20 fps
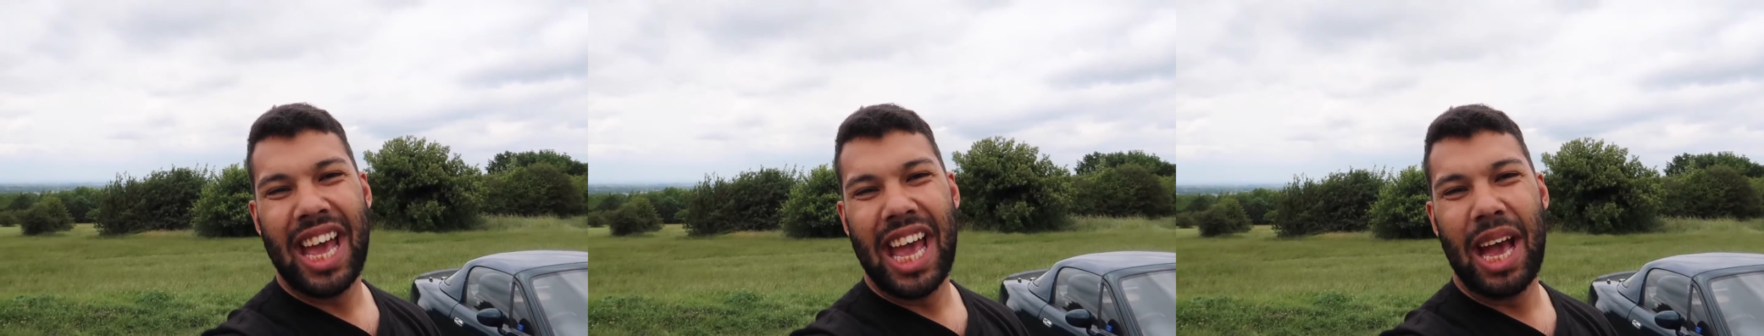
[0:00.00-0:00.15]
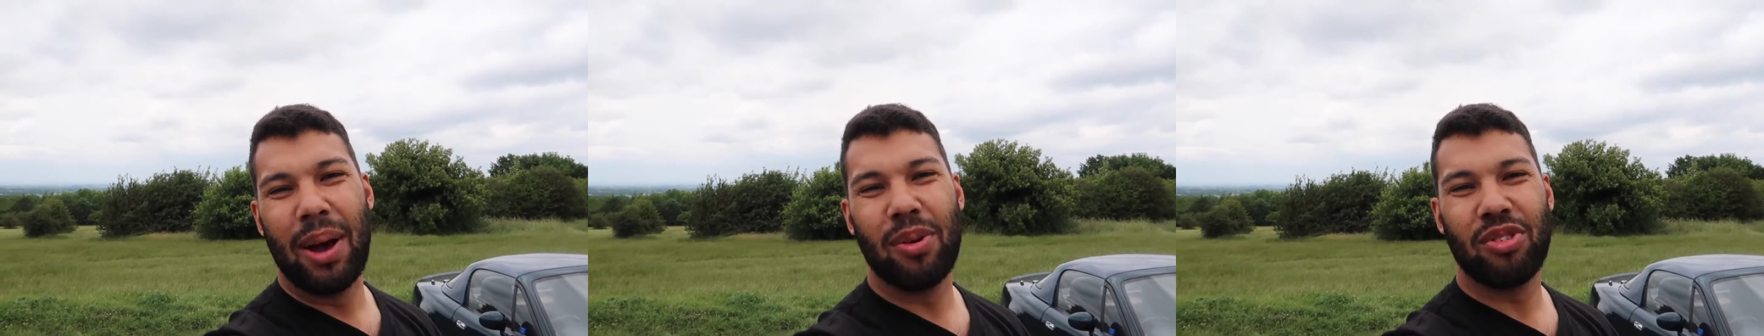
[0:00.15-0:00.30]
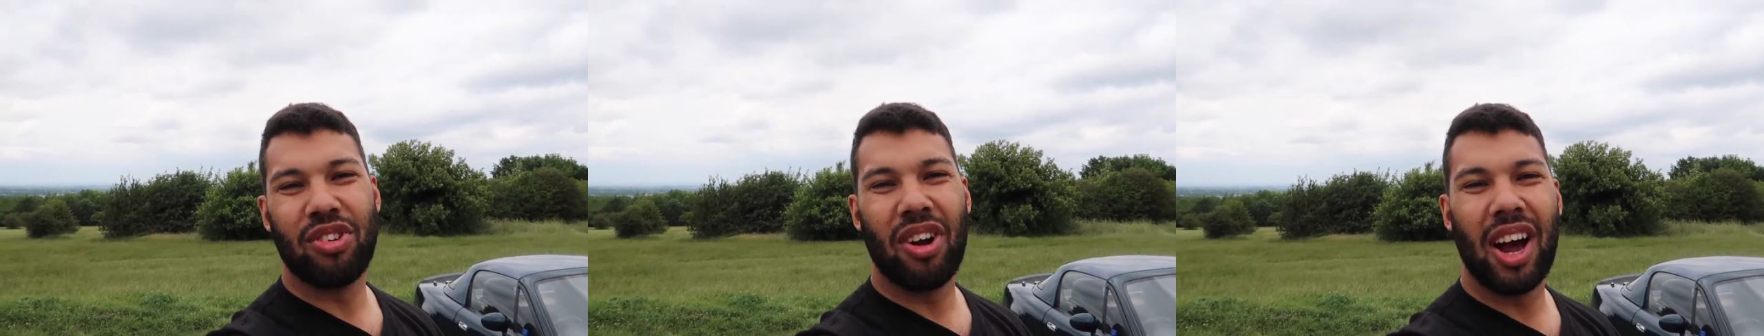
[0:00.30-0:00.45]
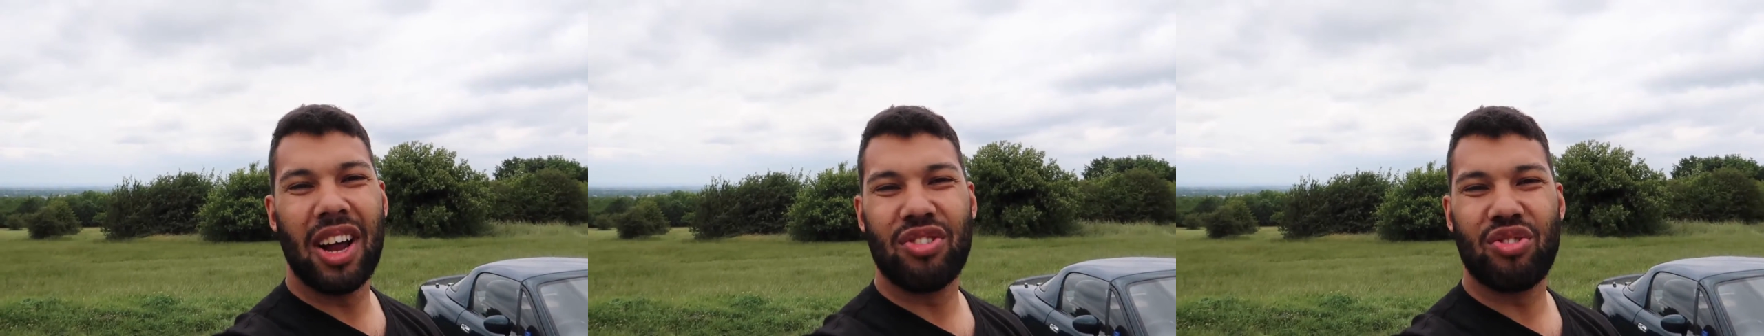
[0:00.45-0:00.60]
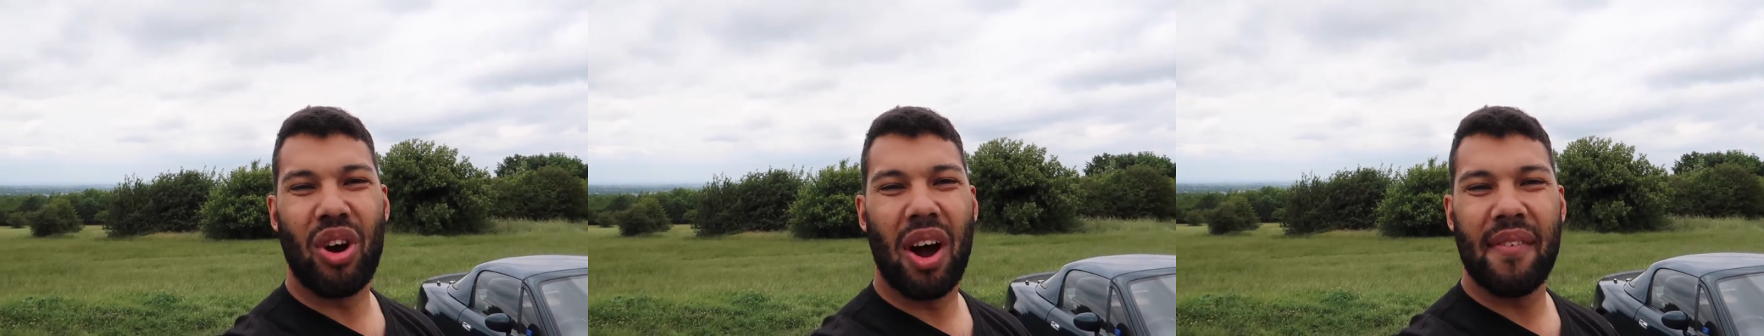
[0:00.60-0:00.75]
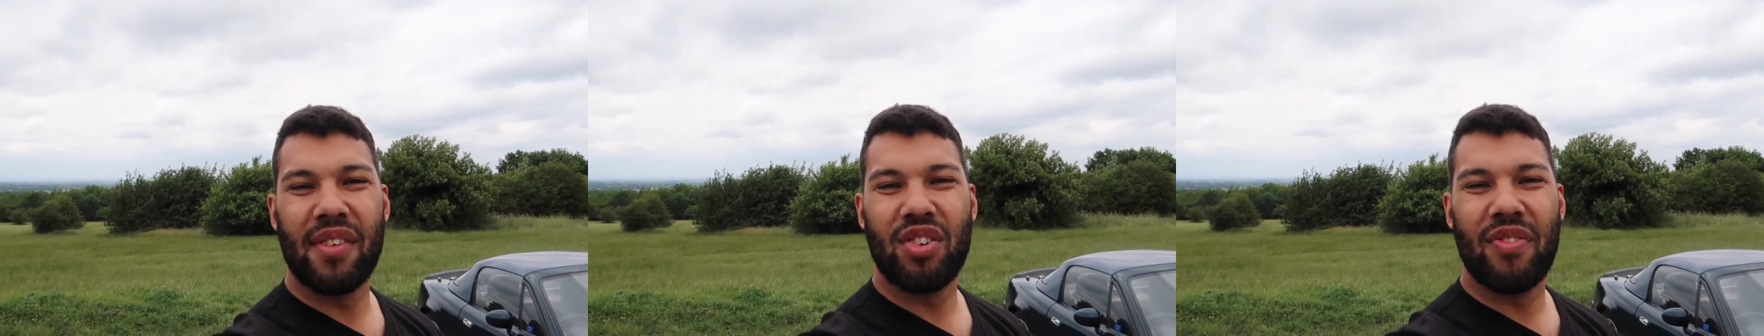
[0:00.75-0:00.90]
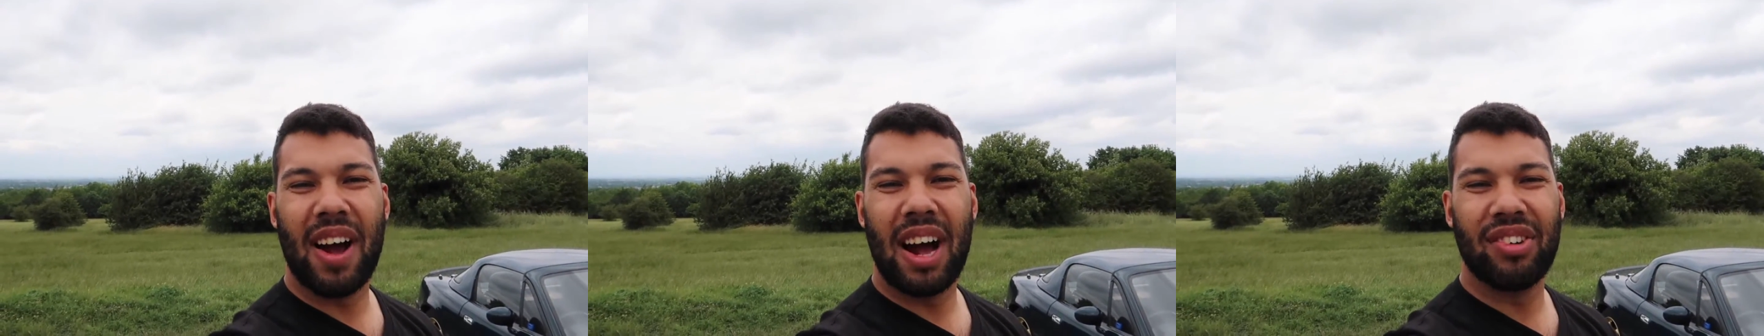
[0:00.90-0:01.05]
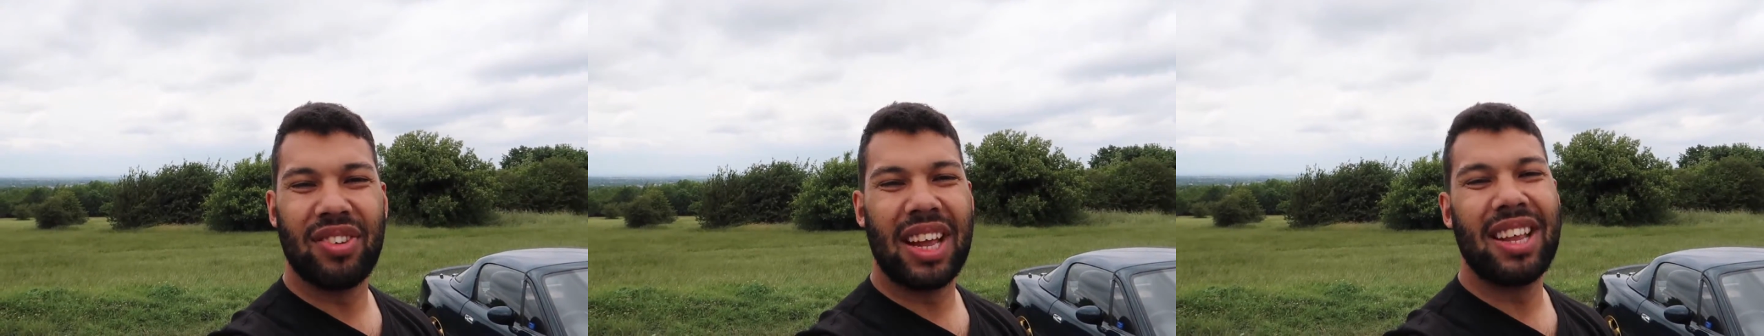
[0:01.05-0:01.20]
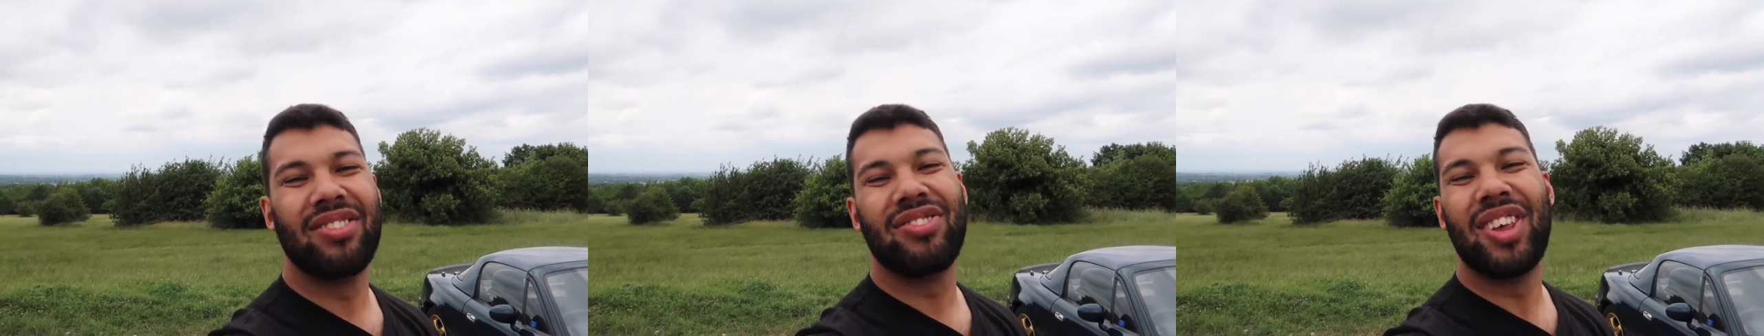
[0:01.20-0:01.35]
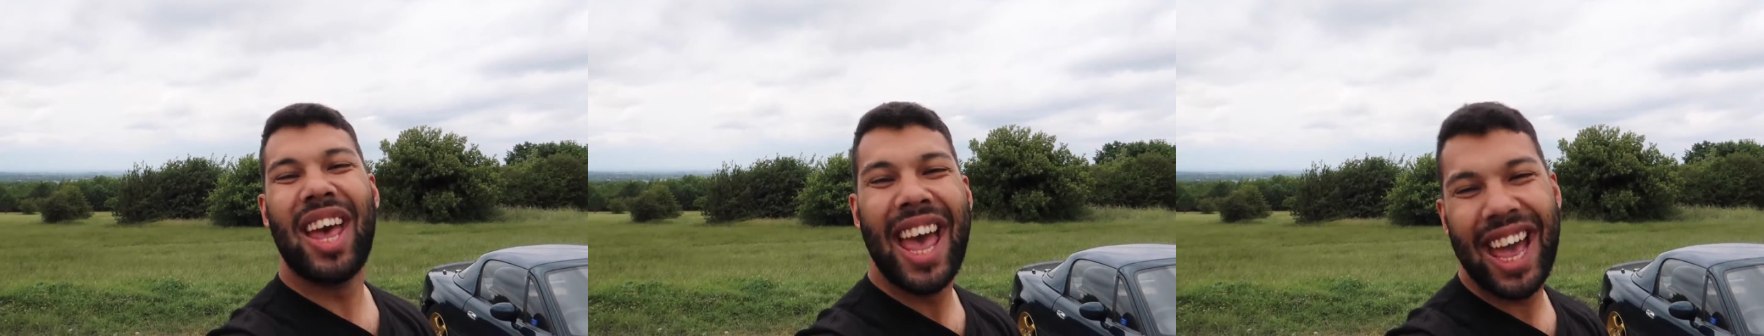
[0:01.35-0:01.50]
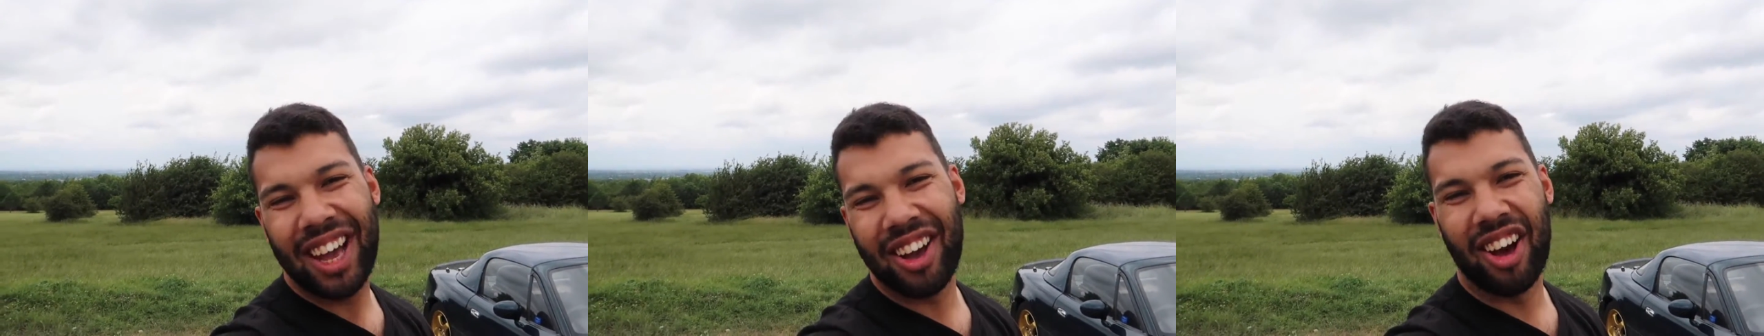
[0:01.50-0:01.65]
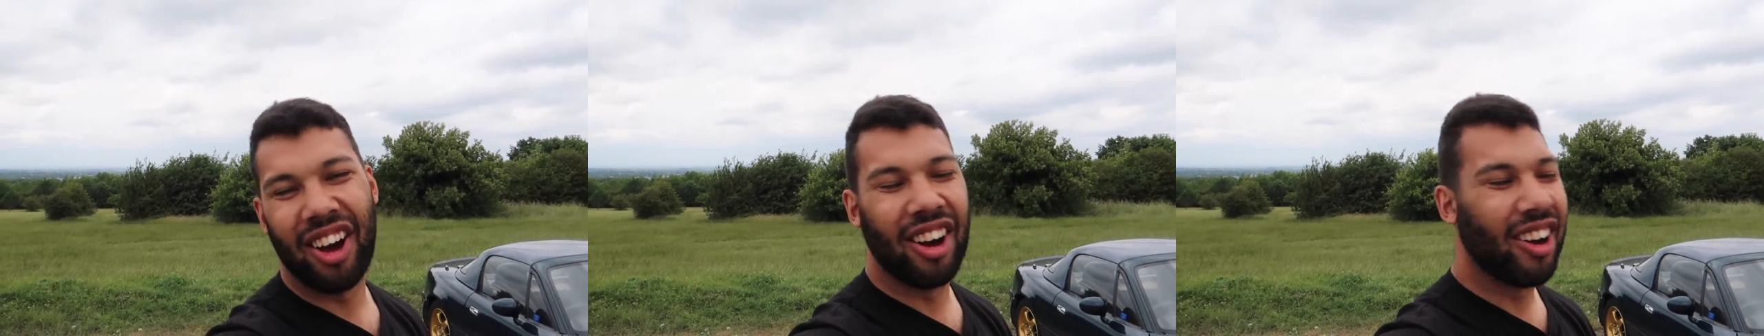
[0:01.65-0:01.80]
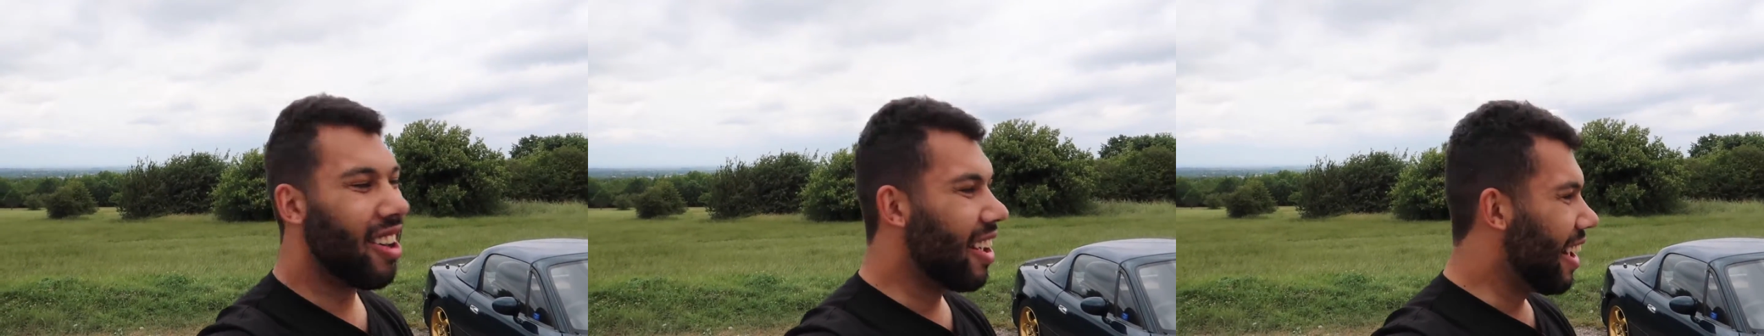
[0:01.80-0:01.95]
it was like driving around in
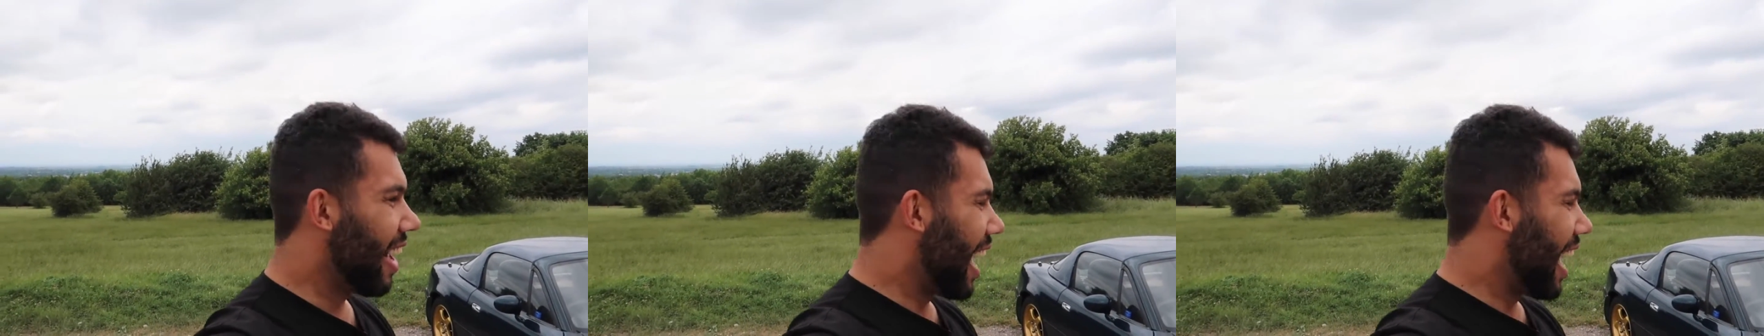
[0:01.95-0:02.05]
Tigger.